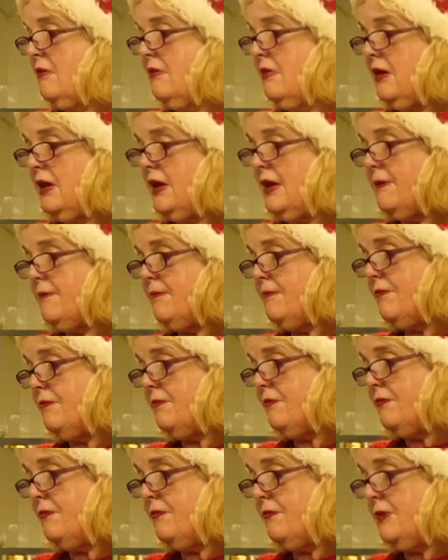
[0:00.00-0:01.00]
Right,
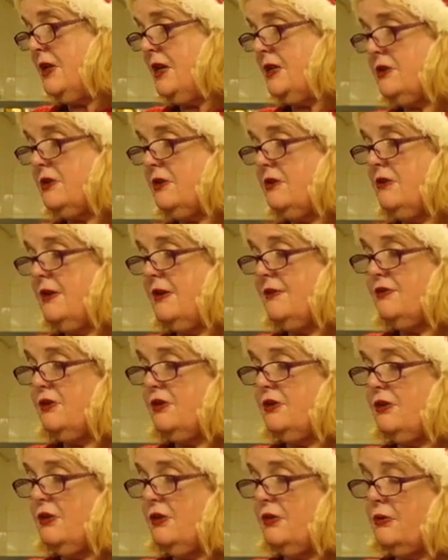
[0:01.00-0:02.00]
that's going to have
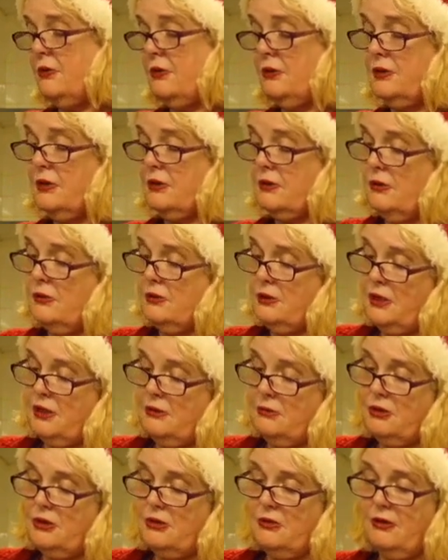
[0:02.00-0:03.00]
to do because I can't
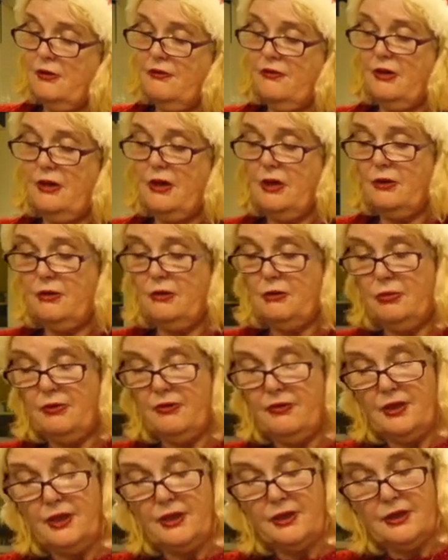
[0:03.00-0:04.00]
seem to do it very good
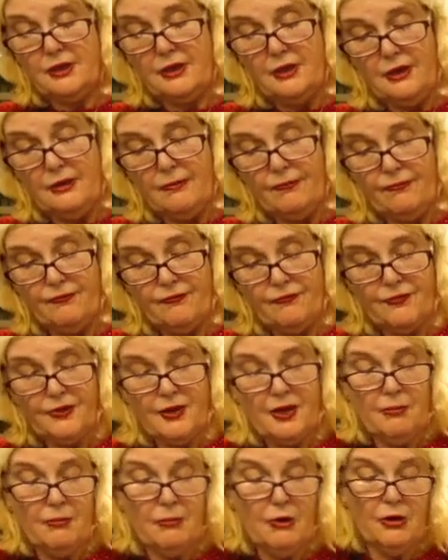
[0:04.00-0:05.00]
with this
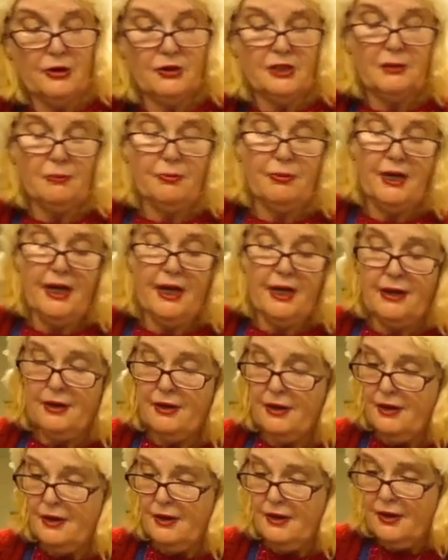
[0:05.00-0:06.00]
marzipan.
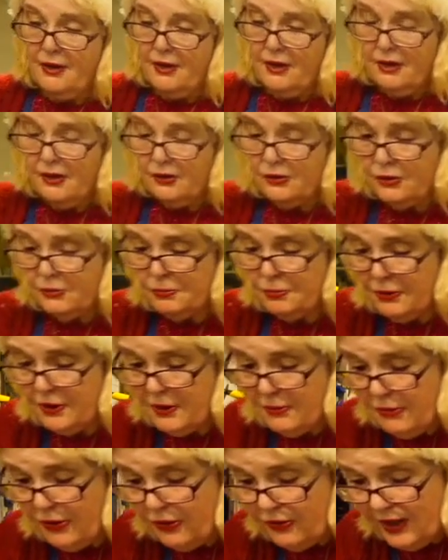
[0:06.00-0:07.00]
I'll just put
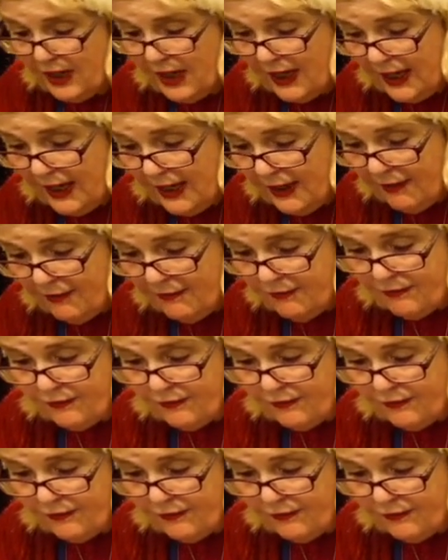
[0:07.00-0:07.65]
him on there.